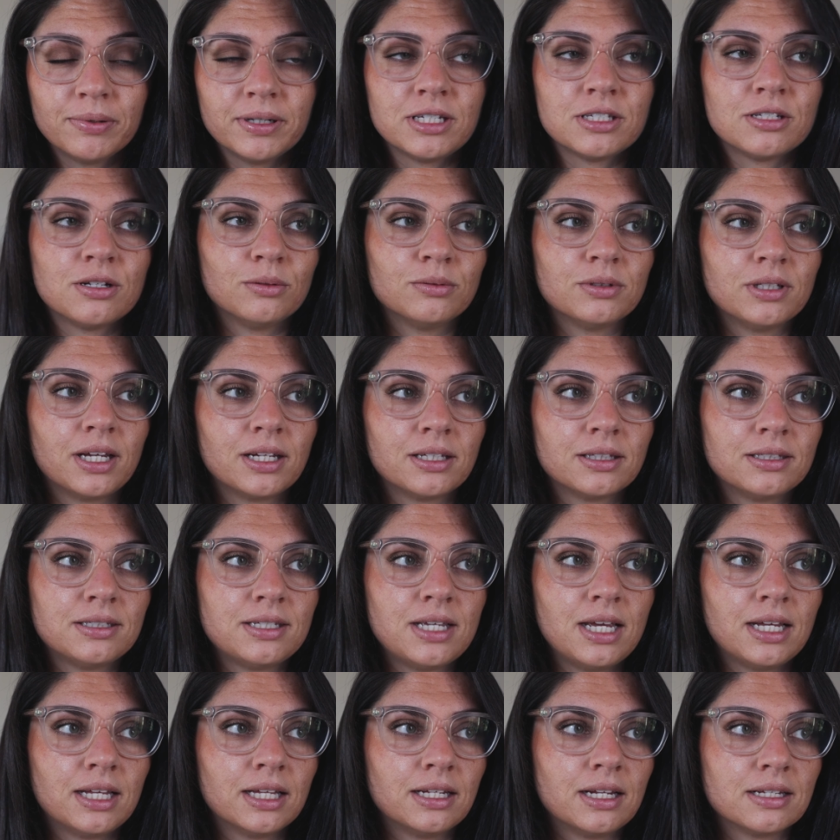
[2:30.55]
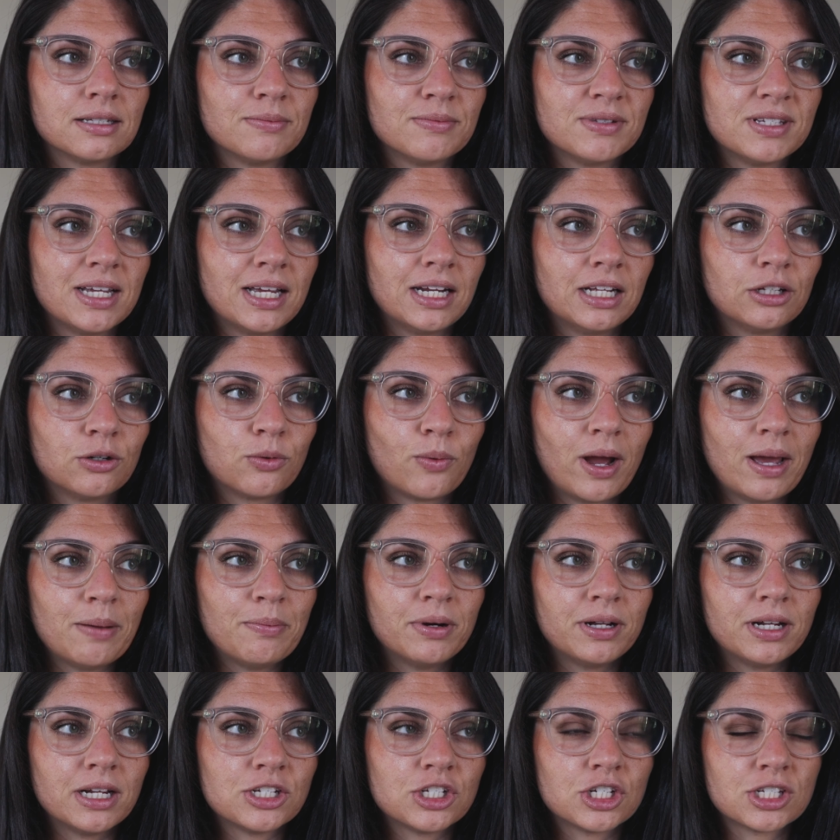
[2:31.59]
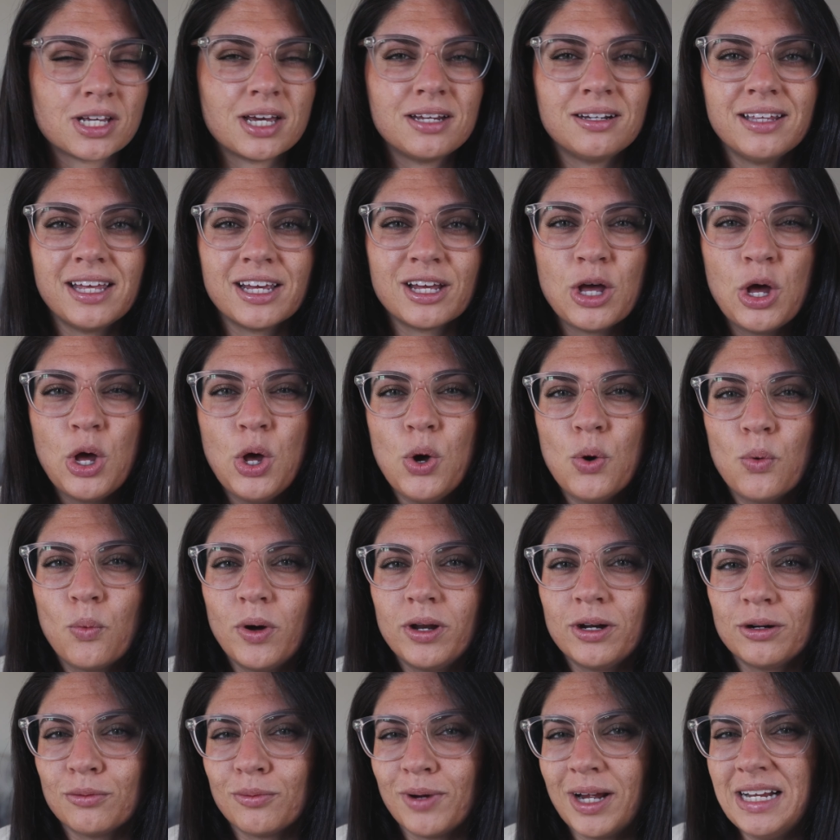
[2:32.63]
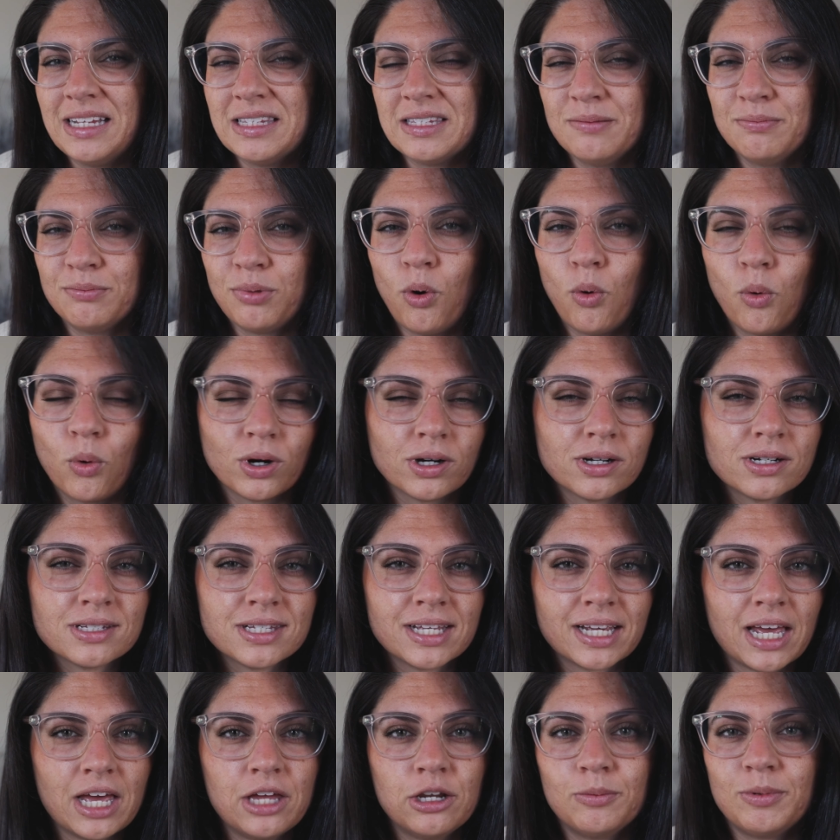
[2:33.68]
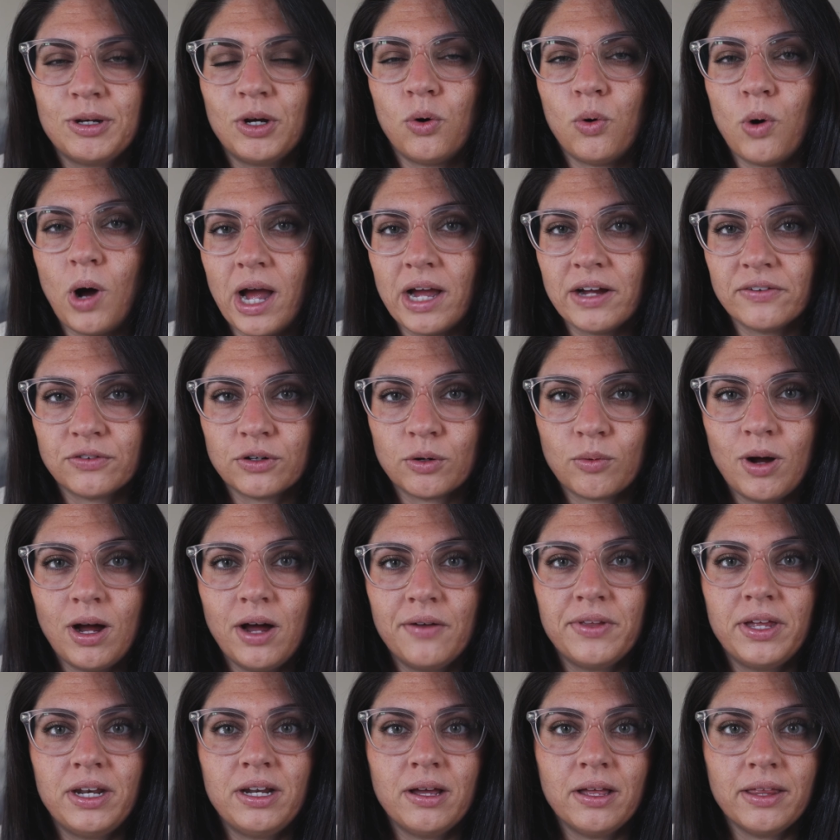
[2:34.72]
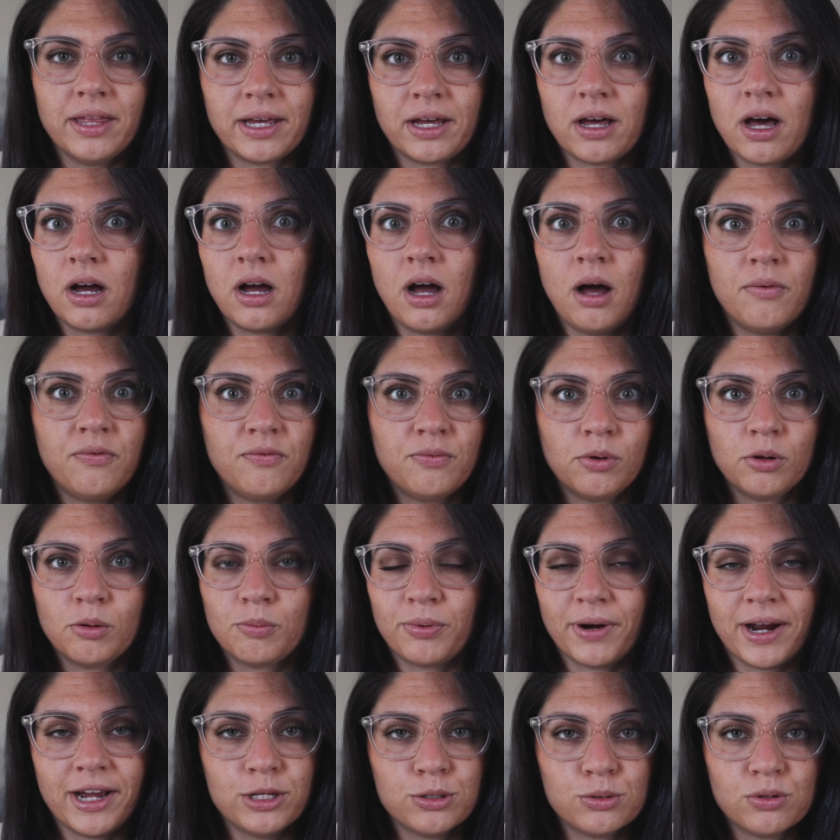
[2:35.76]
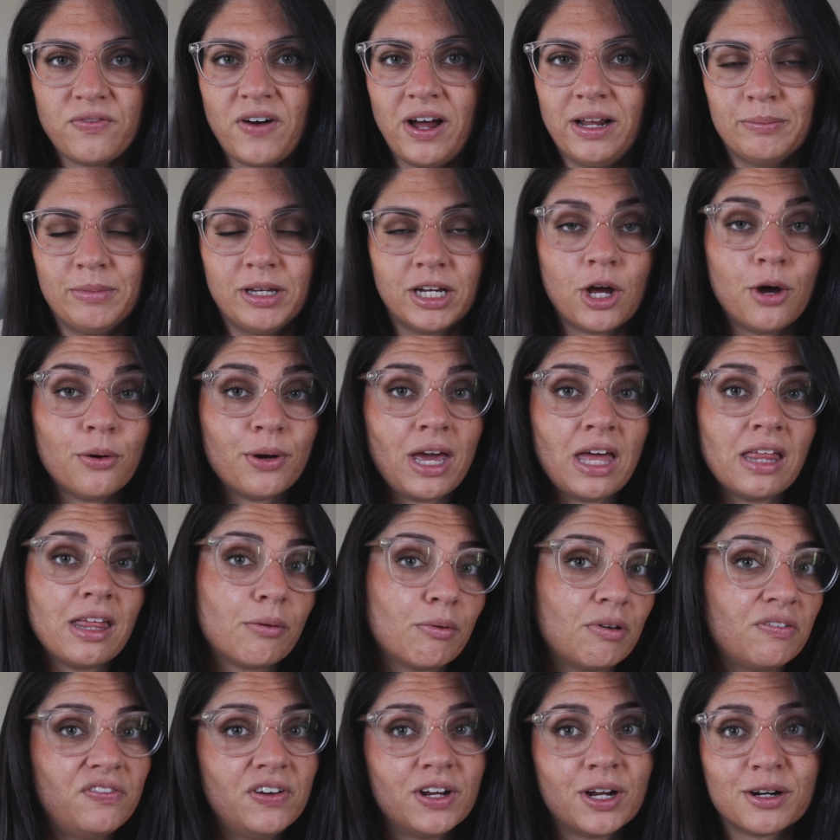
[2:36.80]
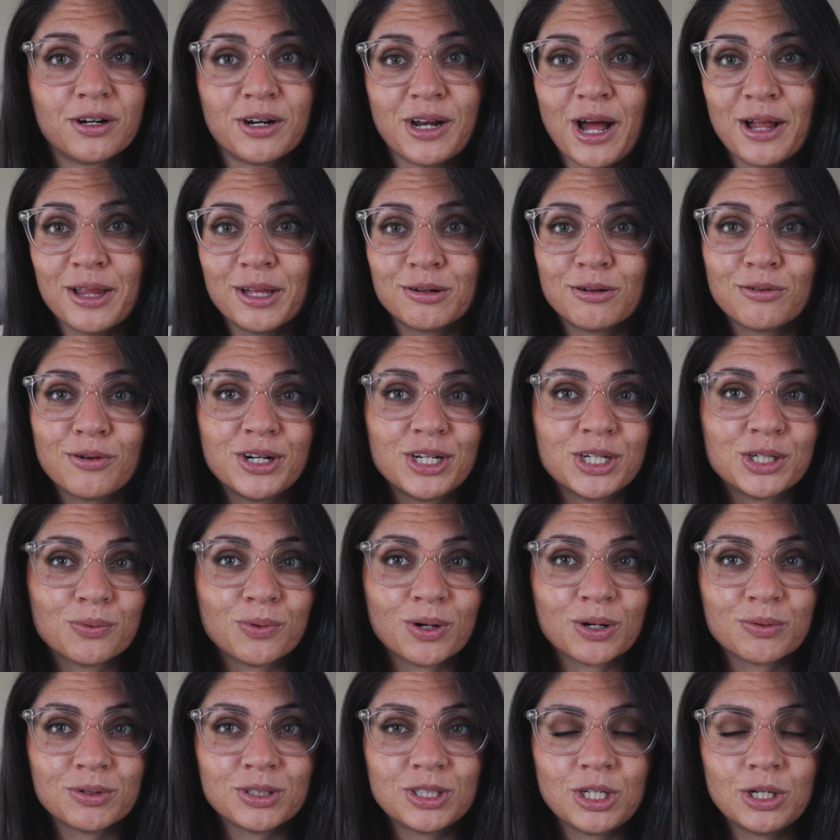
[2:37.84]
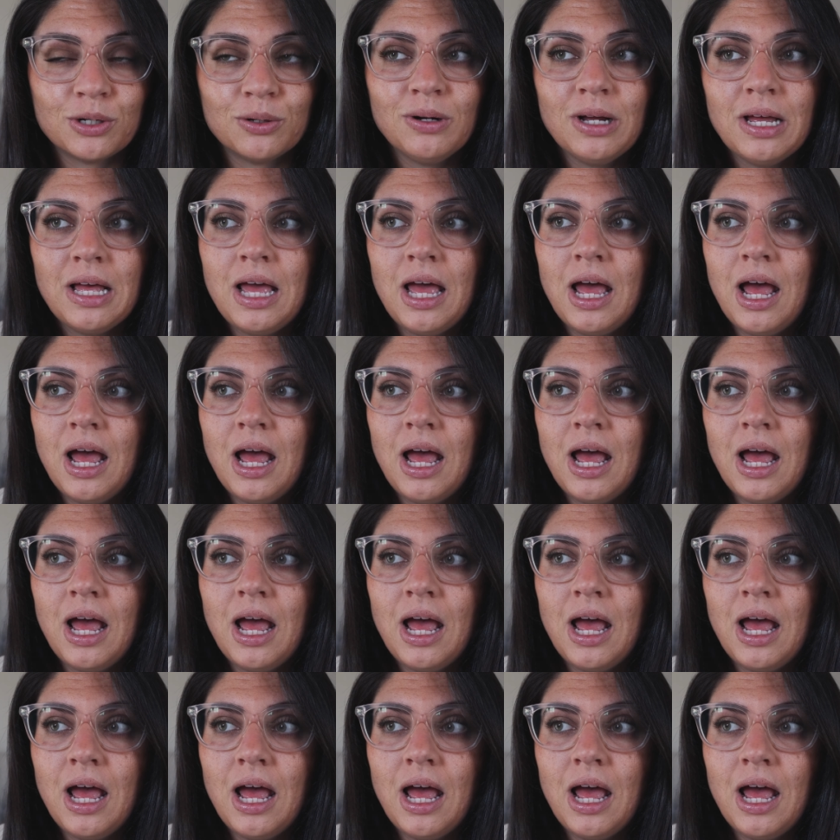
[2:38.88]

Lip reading: Please don't like take it as I'm saying either way, but it's just kind of like when it rains and pours, like it'll be quiet for a while, and then like a couple of brands will finally be like, okay, like we figured it out, like we're ready to work with you.